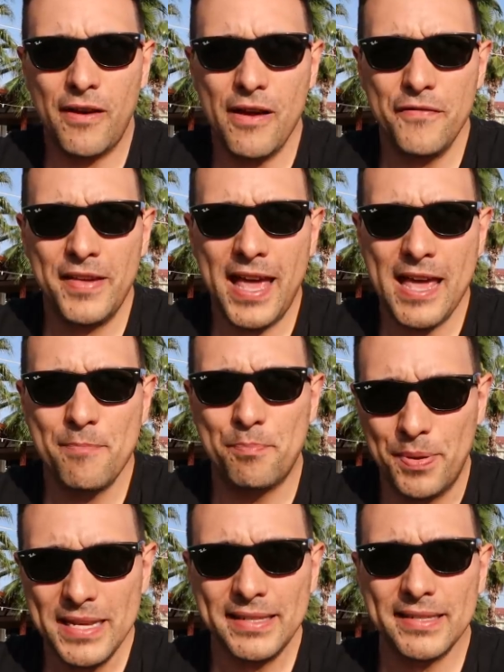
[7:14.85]
5K
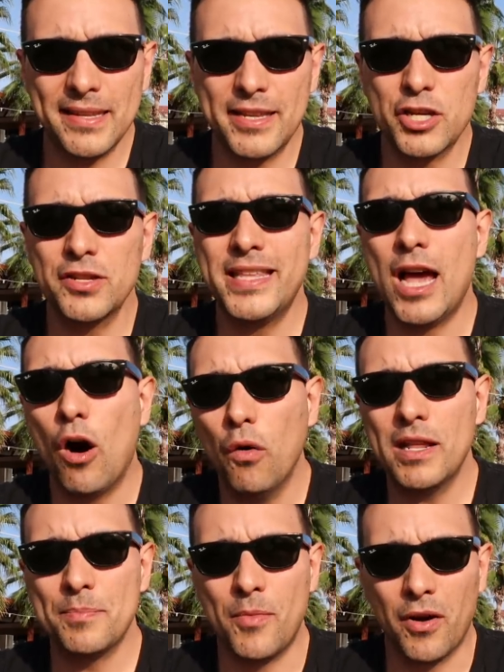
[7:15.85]
Business Edition, the
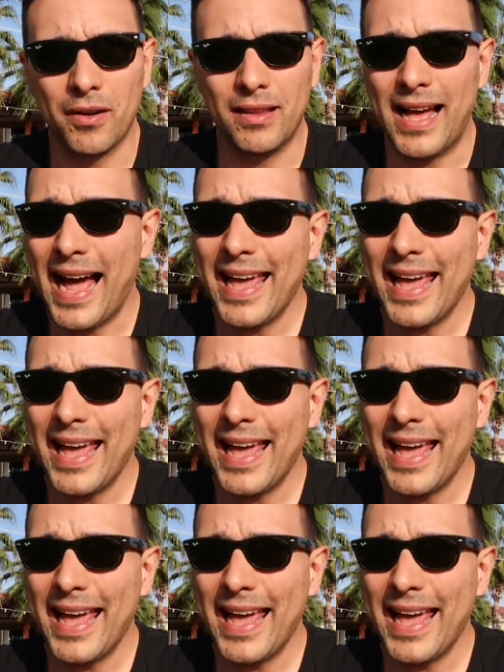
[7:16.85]
OLED model,